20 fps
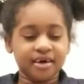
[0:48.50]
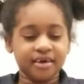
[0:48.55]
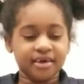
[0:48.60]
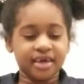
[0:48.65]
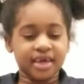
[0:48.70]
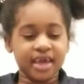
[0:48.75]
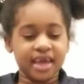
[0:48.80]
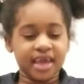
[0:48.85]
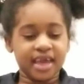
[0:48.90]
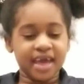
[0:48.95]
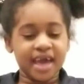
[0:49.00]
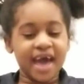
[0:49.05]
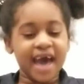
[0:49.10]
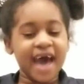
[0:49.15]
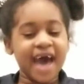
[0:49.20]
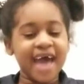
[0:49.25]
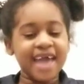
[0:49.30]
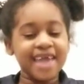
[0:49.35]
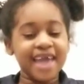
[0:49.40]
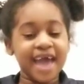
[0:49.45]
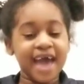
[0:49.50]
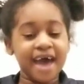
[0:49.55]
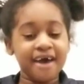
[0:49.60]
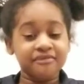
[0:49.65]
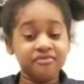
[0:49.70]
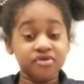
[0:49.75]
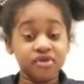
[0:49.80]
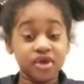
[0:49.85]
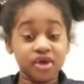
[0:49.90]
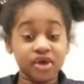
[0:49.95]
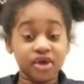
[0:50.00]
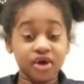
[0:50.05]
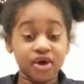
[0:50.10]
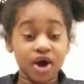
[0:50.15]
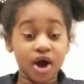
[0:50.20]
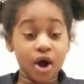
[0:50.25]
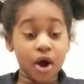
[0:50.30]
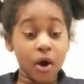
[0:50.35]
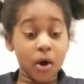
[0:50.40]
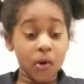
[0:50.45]
Okay, I have to
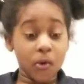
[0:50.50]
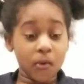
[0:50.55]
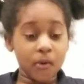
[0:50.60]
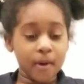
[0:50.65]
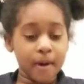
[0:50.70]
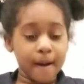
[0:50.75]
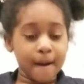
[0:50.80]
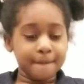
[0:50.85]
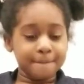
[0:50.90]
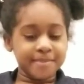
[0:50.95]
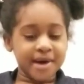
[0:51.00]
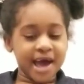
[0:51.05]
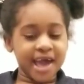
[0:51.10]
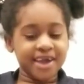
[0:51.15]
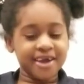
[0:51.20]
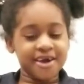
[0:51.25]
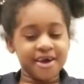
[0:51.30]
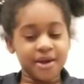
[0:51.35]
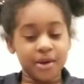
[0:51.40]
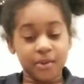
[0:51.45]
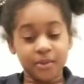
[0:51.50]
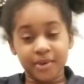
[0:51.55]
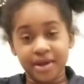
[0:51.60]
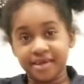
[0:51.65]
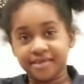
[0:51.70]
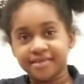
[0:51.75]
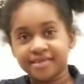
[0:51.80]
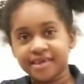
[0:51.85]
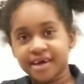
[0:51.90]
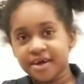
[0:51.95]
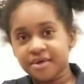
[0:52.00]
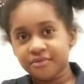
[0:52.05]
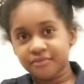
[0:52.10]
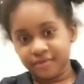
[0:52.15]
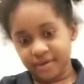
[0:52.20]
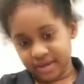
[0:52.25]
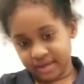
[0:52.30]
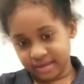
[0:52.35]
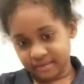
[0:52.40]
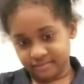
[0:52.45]
go by Carissa
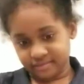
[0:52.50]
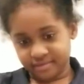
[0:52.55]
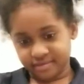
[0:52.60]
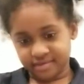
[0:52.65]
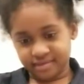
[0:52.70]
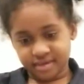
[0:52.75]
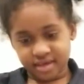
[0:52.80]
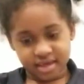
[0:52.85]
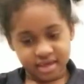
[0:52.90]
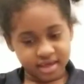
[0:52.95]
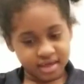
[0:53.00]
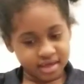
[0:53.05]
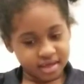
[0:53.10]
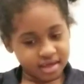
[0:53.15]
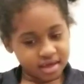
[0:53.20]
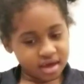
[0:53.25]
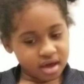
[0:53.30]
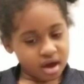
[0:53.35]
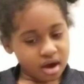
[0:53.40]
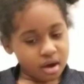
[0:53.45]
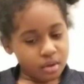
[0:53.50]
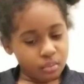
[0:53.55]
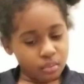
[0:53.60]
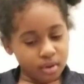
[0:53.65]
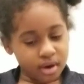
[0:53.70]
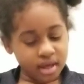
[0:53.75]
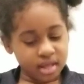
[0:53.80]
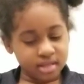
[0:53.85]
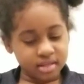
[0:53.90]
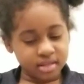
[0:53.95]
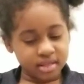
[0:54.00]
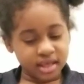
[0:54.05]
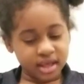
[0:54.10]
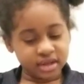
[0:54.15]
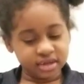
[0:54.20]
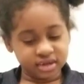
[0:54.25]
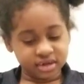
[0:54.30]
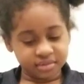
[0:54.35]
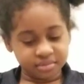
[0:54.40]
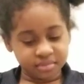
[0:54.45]
Reeves. One
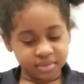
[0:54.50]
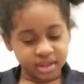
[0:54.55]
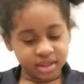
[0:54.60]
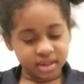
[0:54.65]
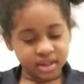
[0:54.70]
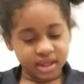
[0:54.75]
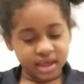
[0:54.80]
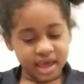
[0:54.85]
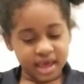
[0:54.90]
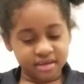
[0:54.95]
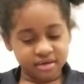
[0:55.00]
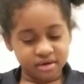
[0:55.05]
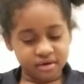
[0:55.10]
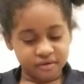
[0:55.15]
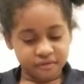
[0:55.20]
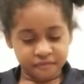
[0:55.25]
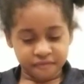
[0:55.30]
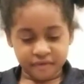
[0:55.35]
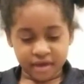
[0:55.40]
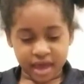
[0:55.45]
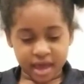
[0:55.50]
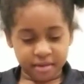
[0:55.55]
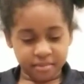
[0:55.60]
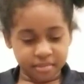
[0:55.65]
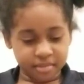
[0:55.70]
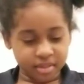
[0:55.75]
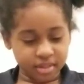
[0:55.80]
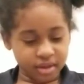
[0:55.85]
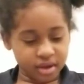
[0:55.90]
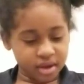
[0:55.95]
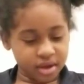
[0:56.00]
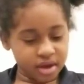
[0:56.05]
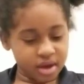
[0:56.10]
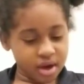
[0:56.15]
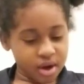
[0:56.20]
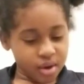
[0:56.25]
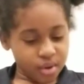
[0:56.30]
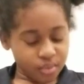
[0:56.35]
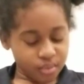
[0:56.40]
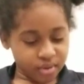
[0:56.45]
day, Jamila and her family
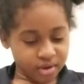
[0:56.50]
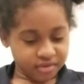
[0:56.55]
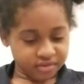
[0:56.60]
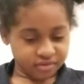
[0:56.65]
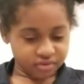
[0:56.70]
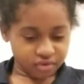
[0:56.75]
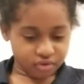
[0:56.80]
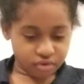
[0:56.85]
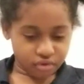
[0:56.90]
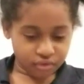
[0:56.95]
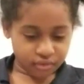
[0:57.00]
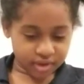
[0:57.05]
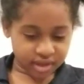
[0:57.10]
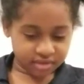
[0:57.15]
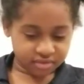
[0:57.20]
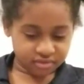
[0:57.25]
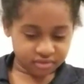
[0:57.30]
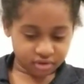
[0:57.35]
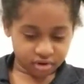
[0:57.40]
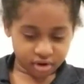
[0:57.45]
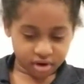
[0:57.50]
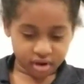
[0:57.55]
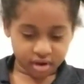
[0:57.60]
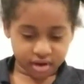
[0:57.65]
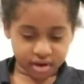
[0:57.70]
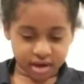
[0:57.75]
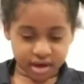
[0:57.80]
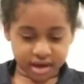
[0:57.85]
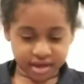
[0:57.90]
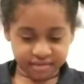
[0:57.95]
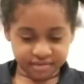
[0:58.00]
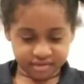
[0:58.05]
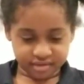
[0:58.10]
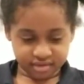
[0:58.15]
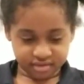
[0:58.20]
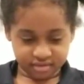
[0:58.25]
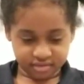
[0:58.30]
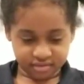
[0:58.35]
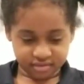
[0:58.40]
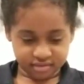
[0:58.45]
was going to her
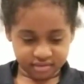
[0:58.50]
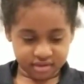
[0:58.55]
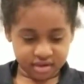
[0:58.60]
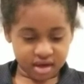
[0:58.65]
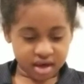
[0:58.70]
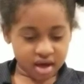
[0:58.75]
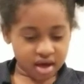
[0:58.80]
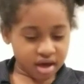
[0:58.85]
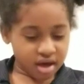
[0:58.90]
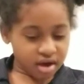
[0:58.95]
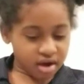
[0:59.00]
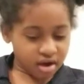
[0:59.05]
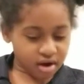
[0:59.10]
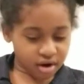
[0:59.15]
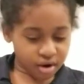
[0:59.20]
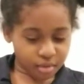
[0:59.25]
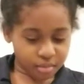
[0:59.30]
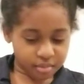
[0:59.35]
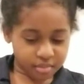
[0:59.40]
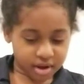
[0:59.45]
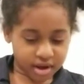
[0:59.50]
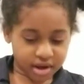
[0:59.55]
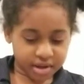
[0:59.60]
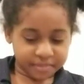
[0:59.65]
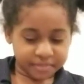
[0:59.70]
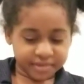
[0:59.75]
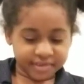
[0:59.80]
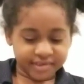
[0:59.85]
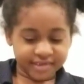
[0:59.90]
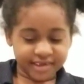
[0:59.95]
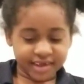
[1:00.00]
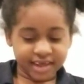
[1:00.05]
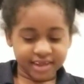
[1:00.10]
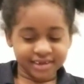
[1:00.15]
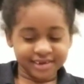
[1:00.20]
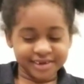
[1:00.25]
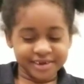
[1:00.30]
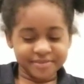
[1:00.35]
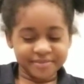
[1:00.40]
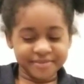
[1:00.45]
cousin's. Her mom
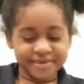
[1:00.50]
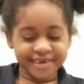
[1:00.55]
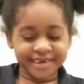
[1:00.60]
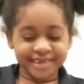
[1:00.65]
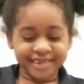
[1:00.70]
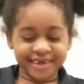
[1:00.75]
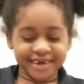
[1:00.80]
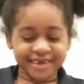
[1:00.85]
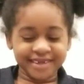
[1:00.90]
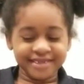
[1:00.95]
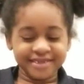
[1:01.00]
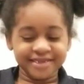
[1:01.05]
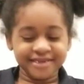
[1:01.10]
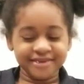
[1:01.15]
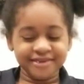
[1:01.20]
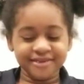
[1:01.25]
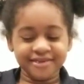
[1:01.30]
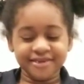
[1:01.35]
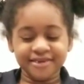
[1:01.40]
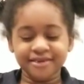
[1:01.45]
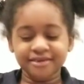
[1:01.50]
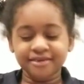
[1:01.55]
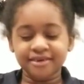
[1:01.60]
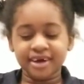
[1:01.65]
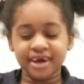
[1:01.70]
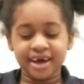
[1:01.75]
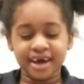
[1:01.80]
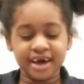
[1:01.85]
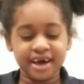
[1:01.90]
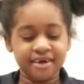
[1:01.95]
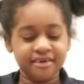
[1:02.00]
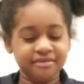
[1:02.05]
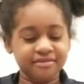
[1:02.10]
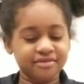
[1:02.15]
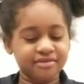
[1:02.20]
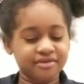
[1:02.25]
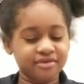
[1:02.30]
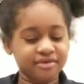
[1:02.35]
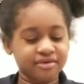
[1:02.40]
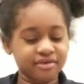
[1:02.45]
said, Jamila, do you have
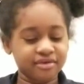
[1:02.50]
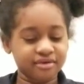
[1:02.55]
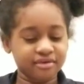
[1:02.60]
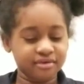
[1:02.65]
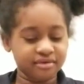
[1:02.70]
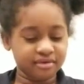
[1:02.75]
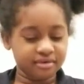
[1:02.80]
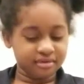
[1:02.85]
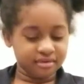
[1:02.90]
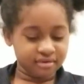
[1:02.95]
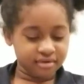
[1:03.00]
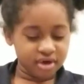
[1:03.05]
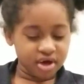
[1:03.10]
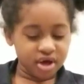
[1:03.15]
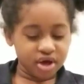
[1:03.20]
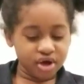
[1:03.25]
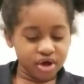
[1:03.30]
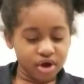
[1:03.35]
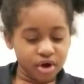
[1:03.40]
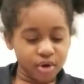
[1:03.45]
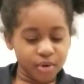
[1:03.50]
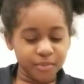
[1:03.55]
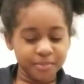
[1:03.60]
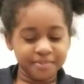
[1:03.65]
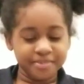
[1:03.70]
to go